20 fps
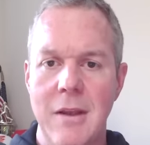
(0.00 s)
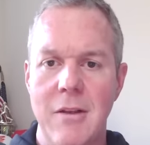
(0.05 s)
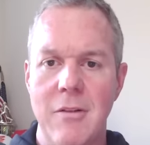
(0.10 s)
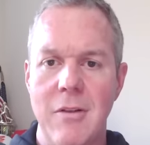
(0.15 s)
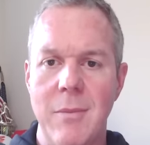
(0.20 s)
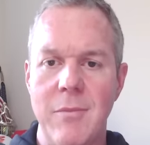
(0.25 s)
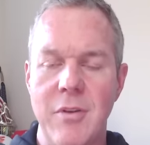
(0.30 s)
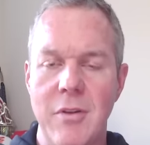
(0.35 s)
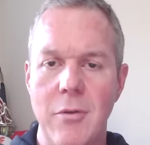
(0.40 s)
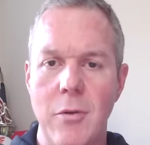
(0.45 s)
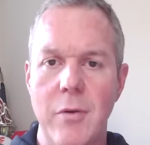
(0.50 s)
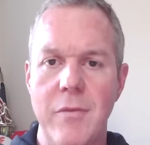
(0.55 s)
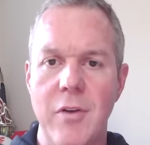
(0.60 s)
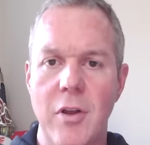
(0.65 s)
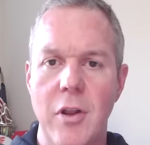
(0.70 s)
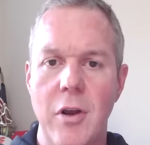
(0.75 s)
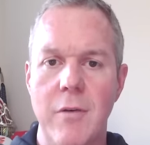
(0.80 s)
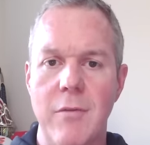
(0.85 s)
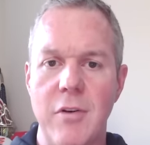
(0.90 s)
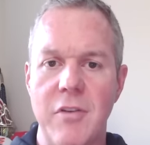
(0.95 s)

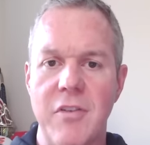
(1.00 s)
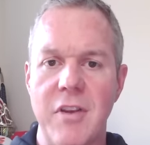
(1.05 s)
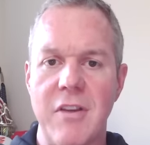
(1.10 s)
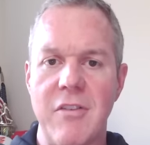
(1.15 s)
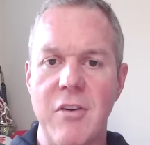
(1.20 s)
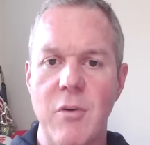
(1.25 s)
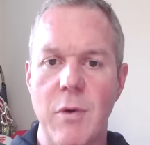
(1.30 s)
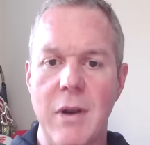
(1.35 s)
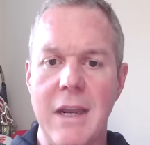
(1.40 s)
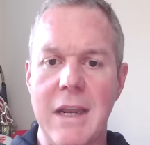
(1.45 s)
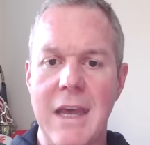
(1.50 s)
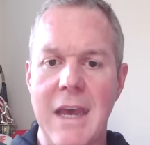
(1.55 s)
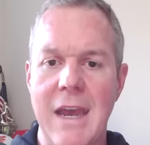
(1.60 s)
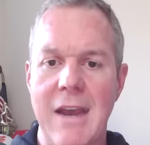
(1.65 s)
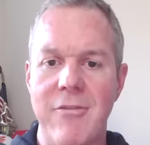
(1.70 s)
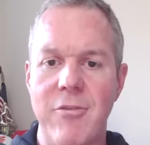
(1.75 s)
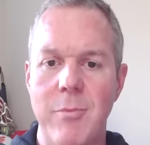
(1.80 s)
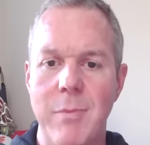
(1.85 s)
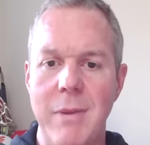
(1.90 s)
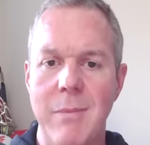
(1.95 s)
Clemson-Louisville over sixty-one and a
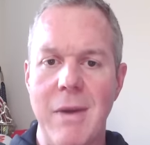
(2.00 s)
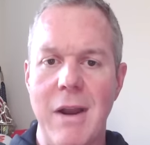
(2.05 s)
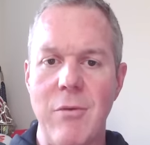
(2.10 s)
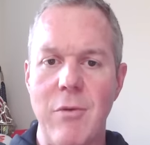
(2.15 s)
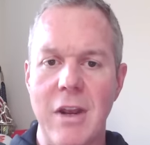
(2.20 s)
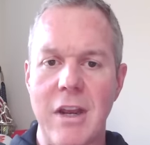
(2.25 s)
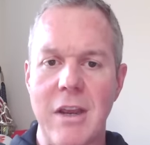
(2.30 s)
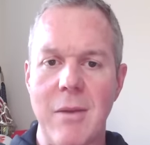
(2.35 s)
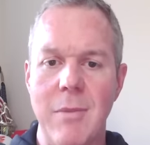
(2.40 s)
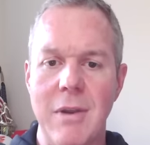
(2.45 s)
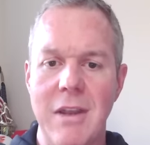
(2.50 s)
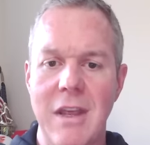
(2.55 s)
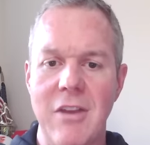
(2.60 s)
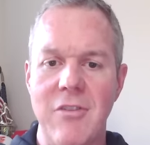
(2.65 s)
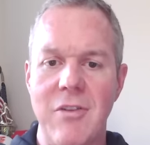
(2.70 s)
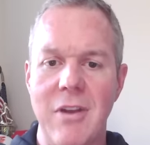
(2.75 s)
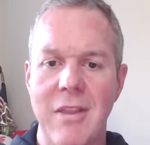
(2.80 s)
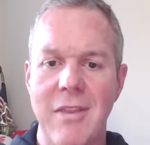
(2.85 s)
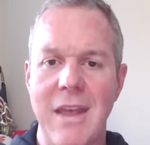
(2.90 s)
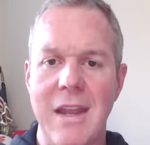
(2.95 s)
half would be my
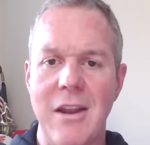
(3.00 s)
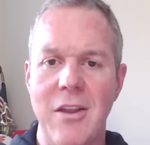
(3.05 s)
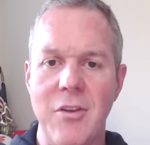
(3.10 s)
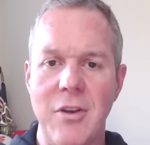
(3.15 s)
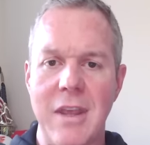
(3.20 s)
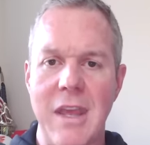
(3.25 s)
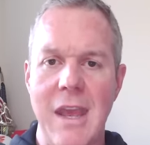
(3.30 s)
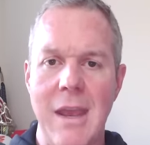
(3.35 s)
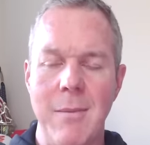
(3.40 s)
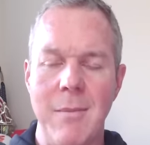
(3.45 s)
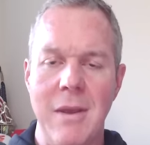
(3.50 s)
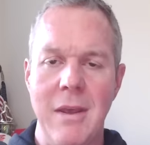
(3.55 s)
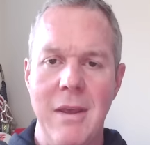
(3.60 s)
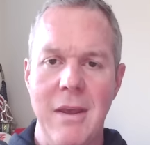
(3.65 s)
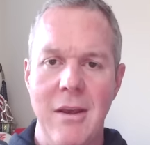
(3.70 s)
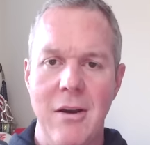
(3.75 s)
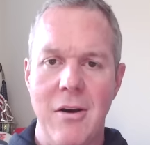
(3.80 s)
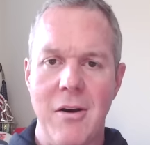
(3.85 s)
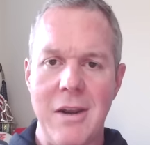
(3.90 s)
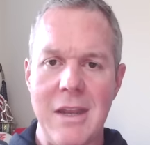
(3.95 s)
recommendation. And that other game
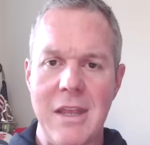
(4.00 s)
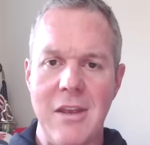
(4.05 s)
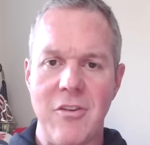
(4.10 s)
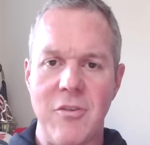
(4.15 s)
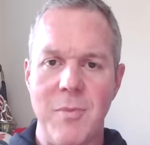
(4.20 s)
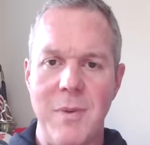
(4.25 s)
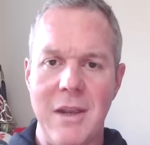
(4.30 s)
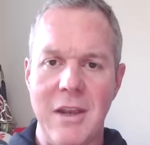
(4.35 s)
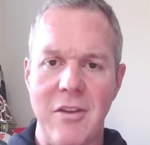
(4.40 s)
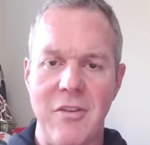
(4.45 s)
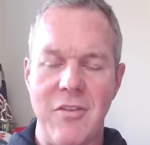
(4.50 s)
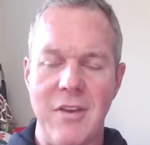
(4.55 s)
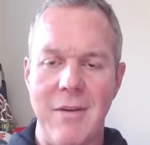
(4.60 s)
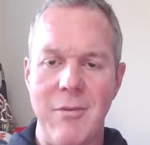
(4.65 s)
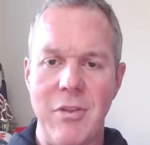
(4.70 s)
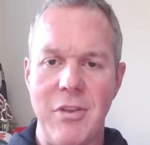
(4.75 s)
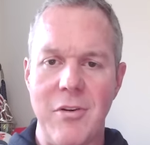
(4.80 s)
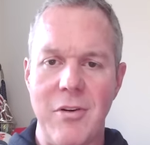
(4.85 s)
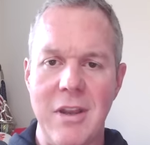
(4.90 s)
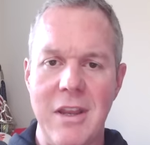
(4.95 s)
on E S P N at
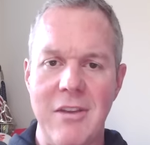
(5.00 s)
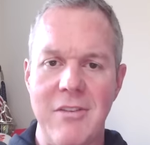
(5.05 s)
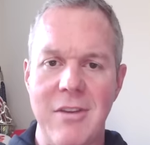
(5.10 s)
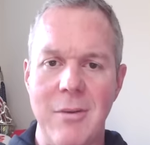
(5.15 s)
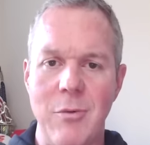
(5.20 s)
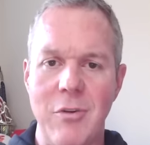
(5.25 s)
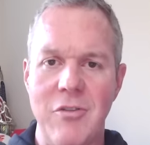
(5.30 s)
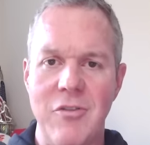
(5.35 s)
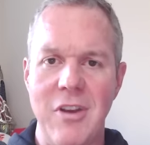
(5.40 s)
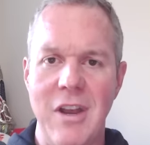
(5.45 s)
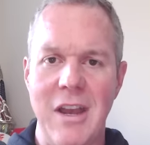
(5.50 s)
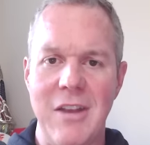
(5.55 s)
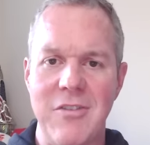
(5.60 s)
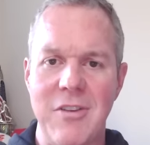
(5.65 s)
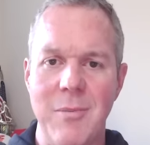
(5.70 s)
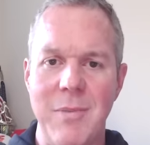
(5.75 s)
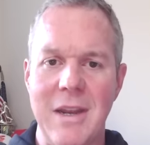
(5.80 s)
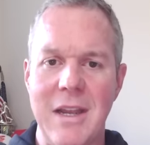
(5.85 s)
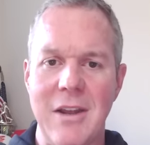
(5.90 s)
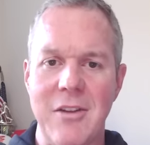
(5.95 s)
seven thirty Eastern was just
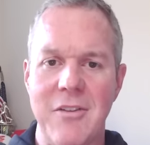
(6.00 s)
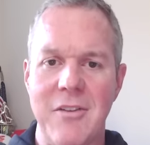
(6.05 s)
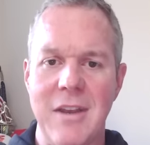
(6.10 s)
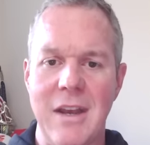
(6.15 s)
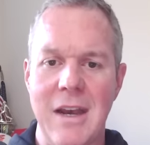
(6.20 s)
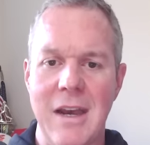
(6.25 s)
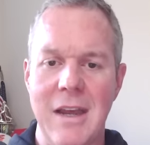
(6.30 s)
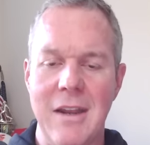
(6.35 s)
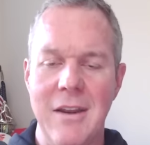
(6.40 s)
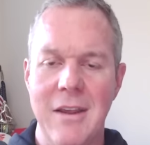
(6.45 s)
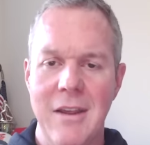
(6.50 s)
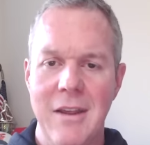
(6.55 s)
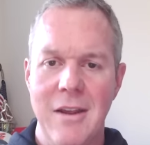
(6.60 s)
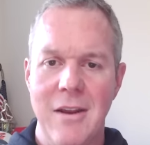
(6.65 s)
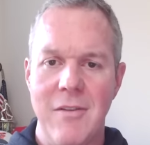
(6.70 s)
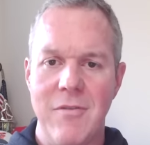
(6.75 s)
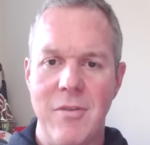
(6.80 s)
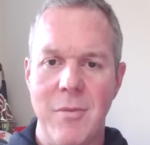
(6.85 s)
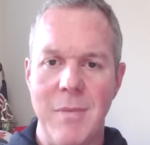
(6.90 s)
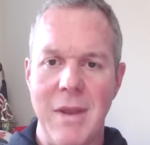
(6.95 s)
a bit outside
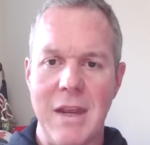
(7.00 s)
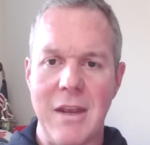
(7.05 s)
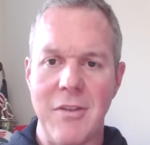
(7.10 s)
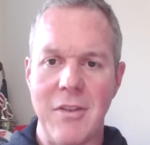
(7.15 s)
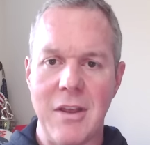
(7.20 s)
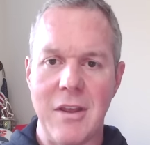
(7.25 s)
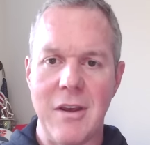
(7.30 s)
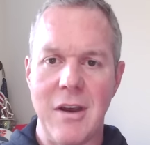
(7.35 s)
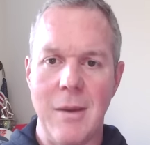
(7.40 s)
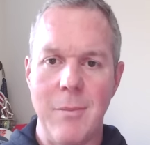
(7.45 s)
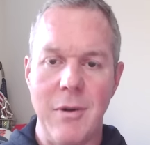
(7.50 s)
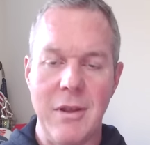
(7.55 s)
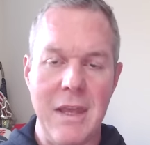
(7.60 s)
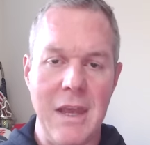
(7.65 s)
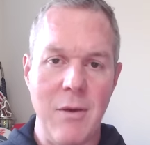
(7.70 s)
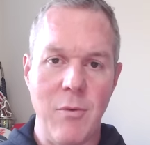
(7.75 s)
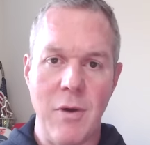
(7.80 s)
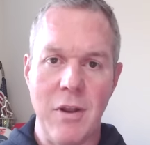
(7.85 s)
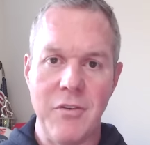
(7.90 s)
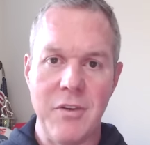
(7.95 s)
for making the cut. But,
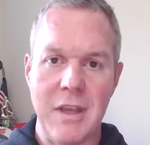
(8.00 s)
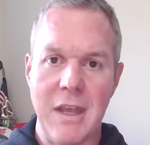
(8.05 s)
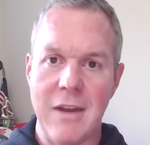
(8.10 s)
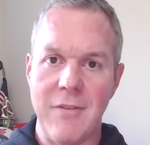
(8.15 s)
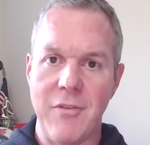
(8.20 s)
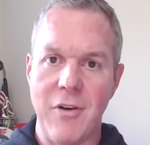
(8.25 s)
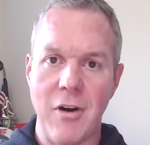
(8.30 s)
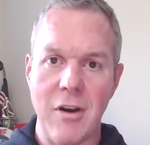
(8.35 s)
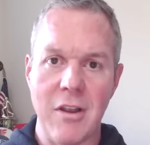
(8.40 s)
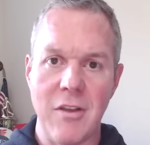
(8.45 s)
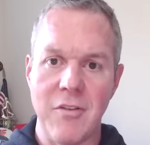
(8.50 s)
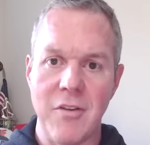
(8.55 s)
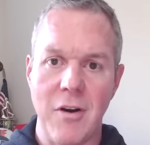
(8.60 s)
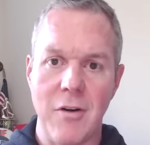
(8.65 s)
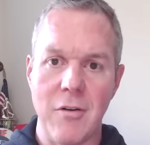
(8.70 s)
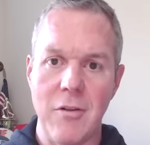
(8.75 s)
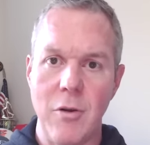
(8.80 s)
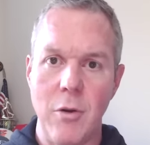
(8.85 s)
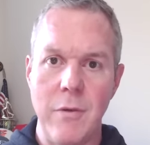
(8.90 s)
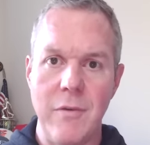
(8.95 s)
yeah, once again, if Arkansas
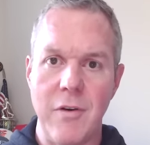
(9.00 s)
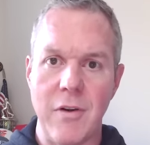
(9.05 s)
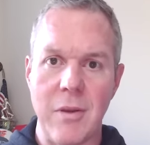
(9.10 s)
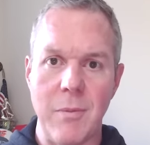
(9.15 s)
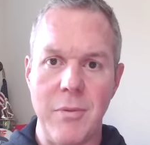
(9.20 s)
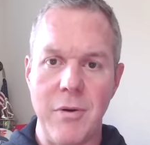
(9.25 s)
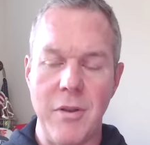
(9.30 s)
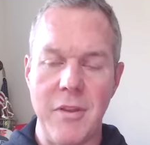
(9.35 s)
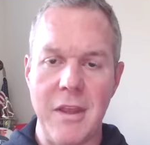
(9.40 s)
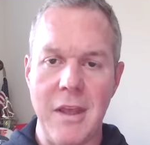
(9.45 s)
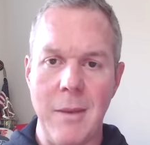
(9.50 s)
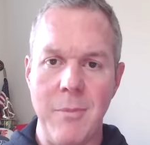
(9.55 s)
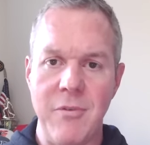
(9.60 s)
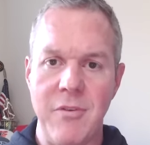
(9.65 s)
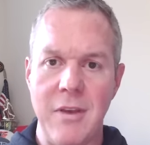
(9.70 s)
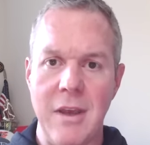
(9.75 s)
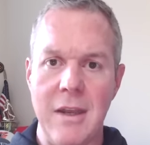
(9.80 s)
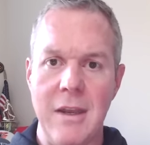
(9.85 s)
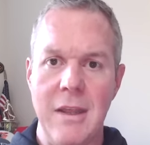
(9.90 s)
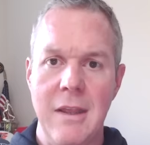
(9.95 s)
or Louisville can pull the
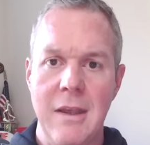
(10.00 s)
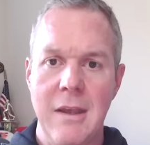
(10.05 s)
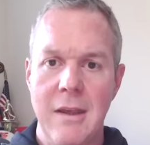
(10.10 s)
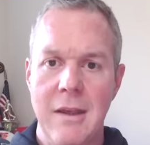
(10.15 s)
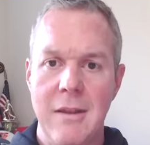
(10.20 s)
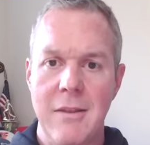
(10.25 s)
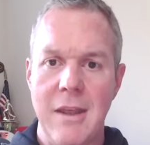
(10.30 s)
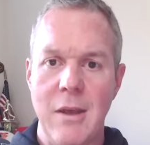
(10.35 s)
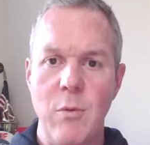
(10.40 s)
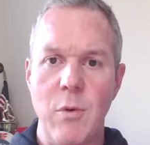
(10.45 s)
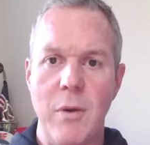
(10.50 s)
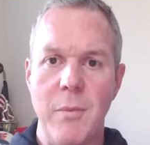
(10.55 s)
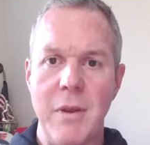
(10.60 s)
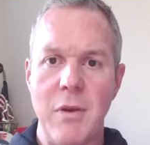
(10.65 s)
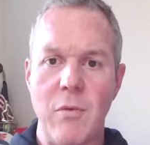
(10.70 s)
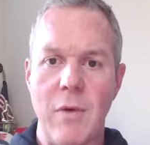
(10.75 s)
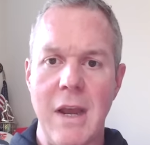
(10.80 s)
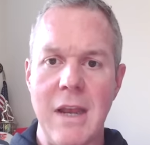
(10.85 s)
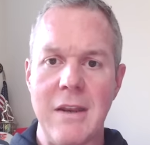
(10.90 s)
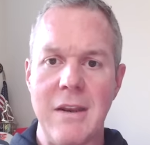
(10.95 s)
upset, they will
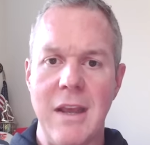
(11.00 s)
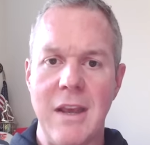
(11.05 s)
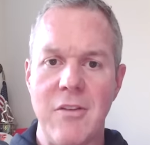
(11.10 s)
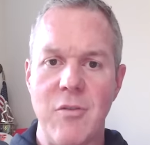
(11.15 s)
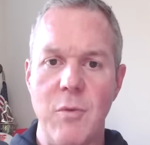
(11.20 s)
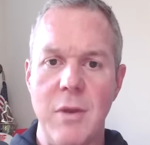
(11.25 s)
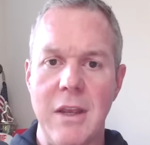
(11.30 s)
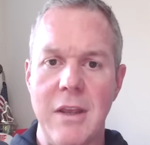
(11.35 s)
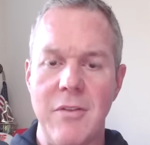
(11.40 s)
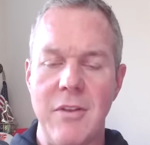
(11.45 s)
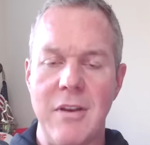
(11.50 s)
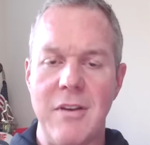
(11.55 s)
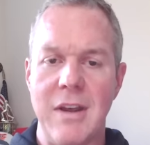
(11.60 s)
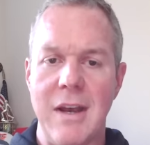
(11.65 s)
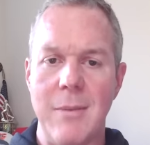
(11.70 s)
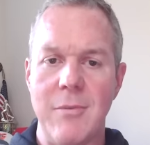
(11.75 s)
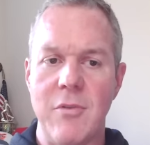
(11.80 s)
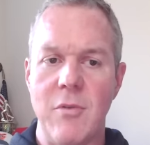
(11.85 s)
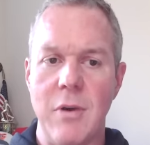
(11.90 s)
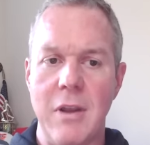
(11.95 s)
be ranked next week in the
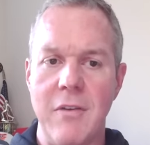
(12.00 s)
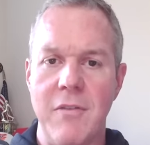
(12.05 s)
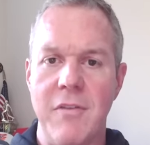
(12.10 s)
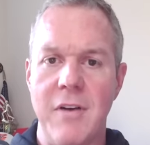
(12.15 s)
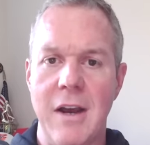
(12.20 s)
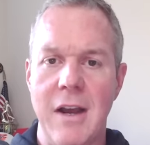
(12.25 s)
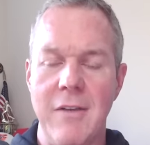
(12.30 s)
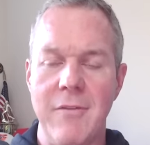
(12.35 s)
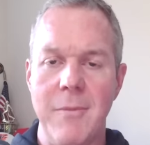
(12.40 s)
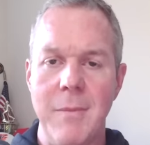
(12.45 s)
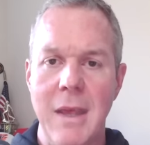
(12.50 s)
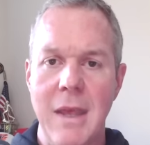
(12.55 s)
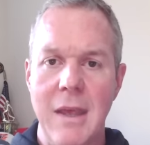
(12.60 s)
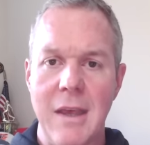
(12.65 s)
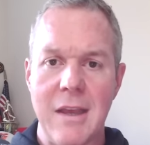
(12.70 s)
top twenty-five.